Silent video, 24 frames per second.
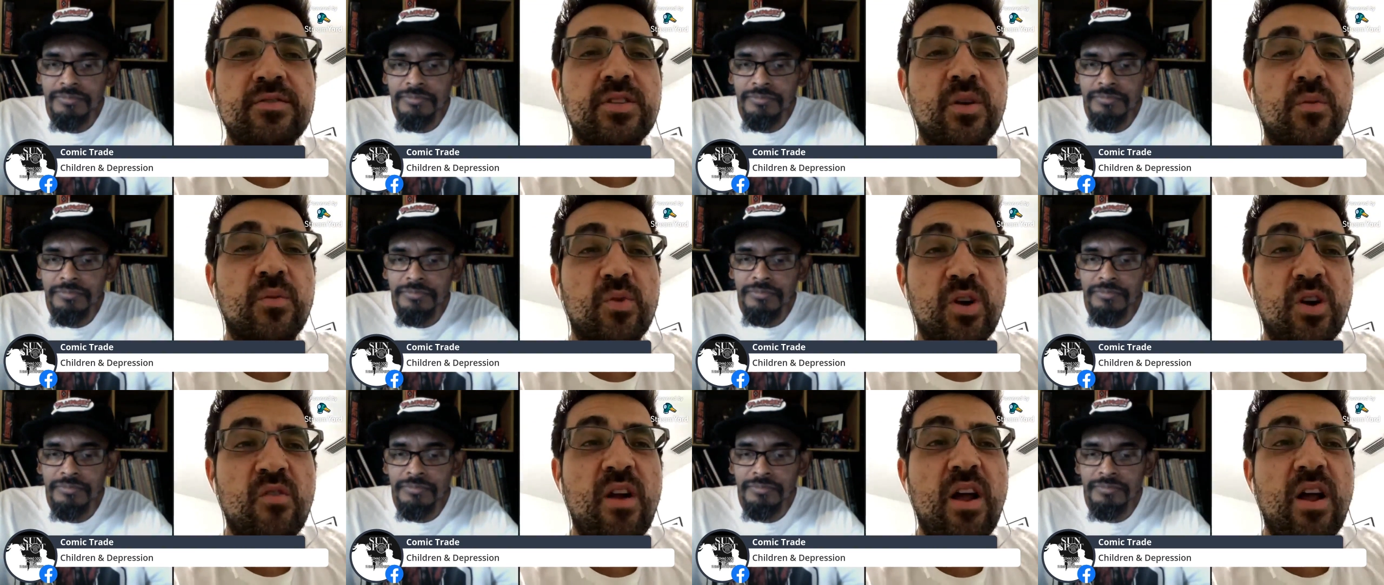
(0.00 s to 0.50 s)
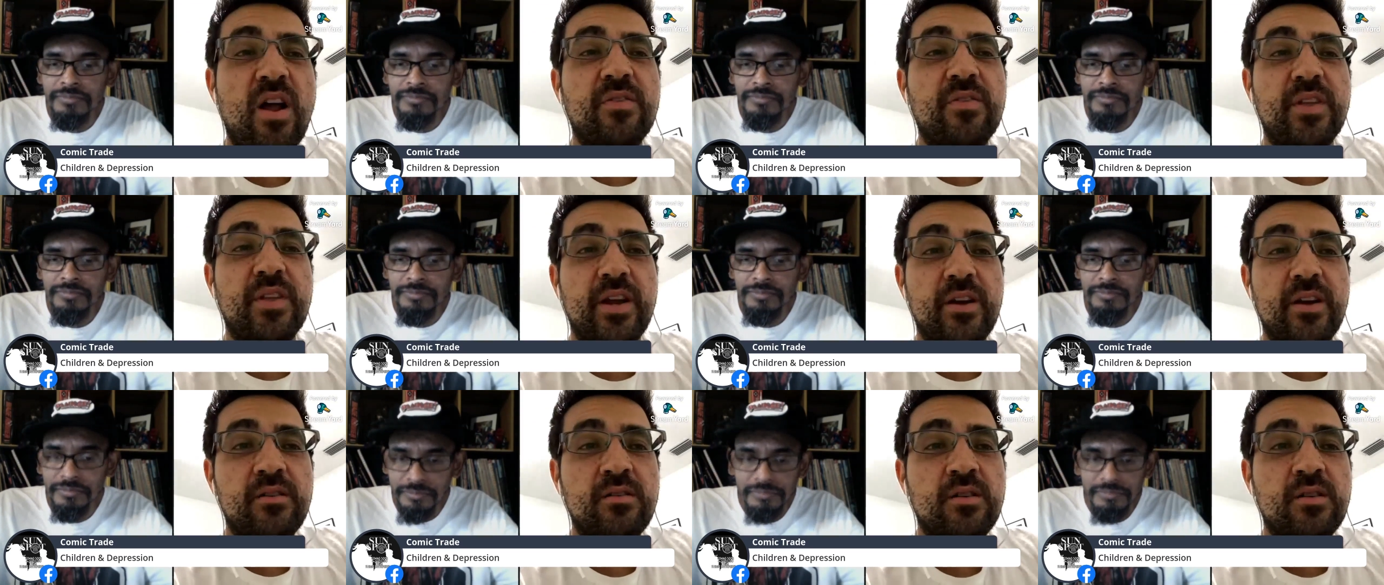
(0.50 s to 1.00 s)
Speaker 1: somewhere around
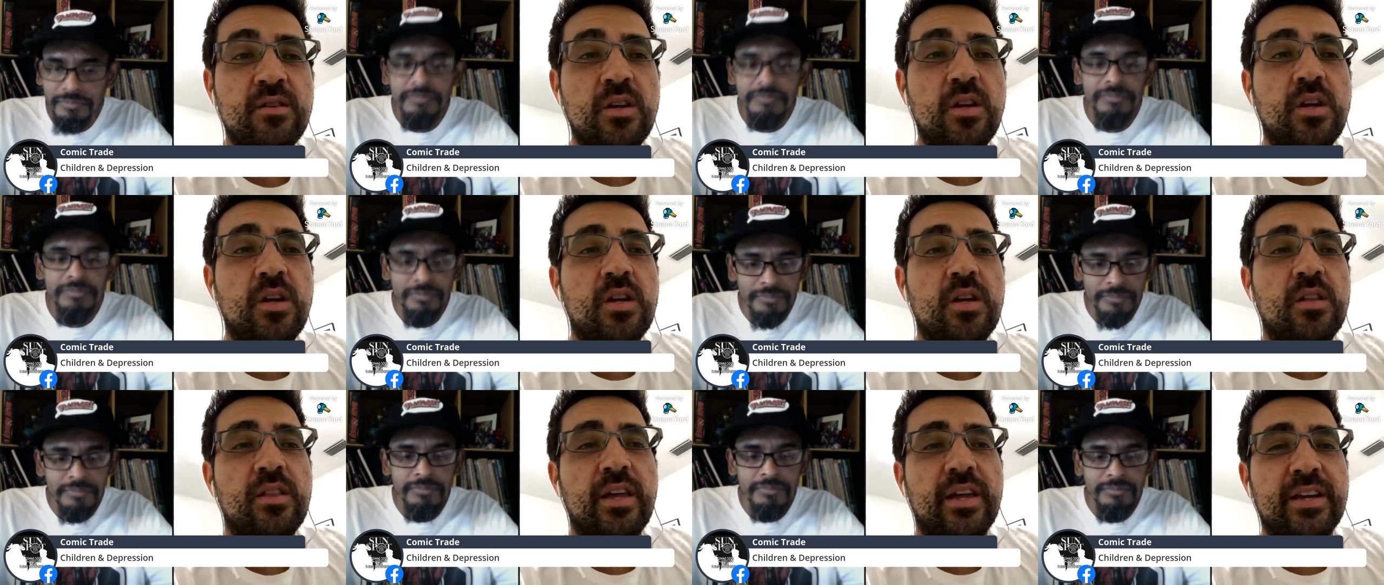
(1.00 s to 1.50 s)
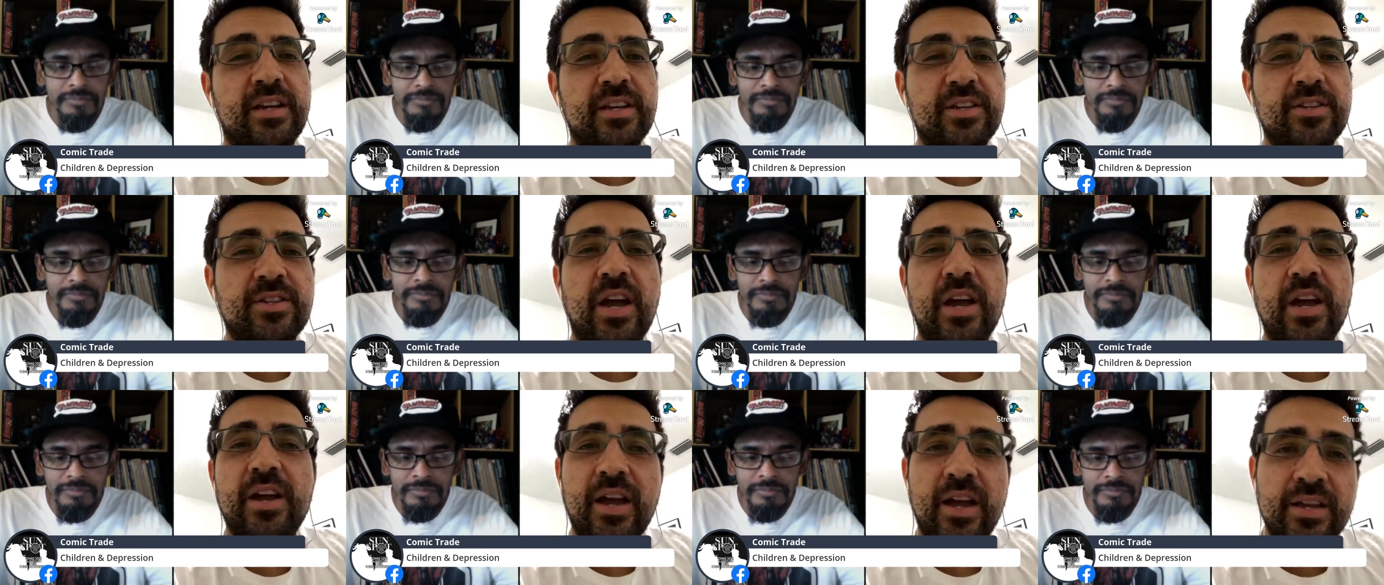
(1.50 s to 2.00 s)
there. Like, cause
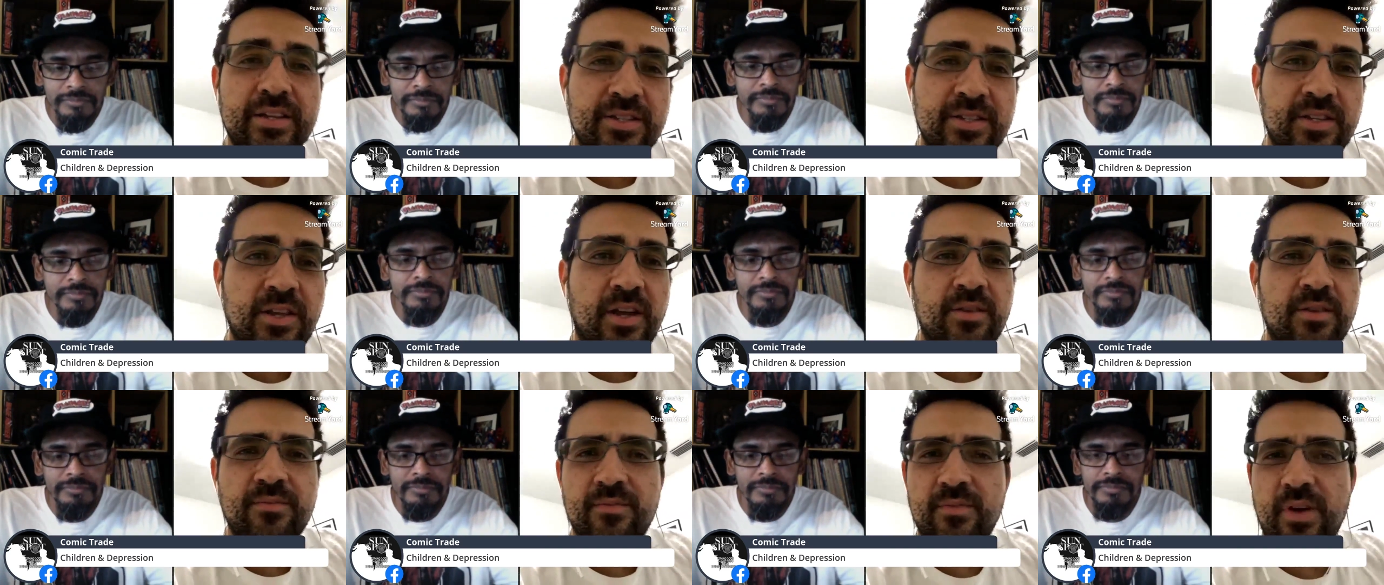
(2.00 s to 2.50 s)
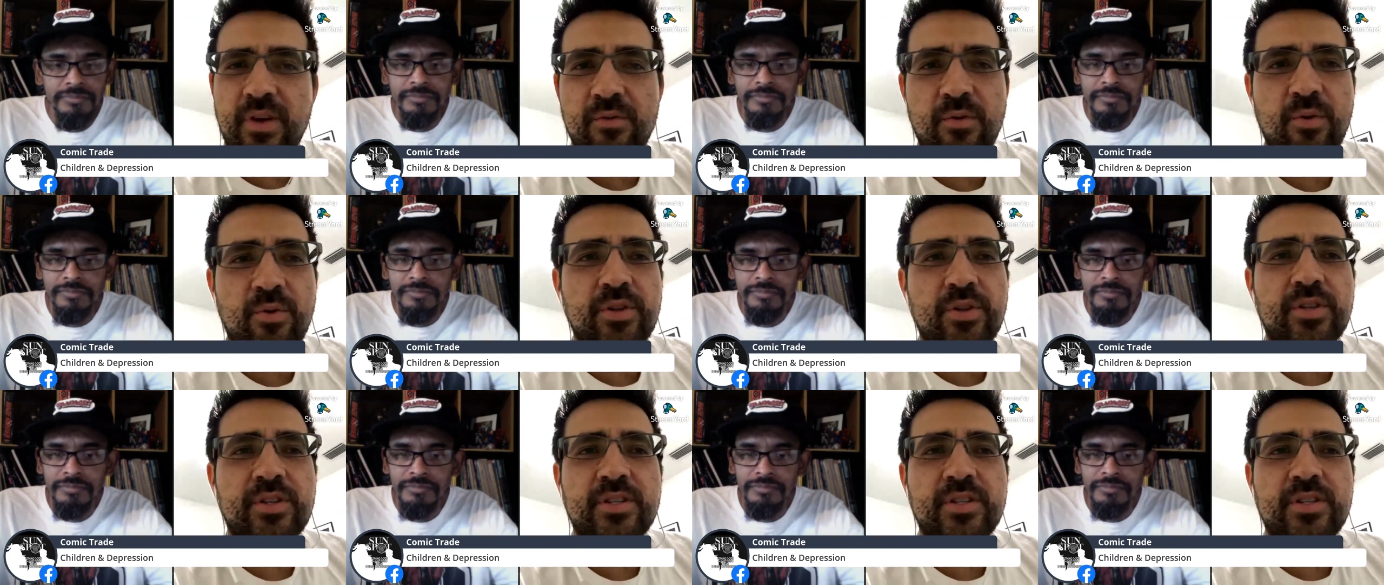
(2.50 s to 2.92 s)
I I, I wrote it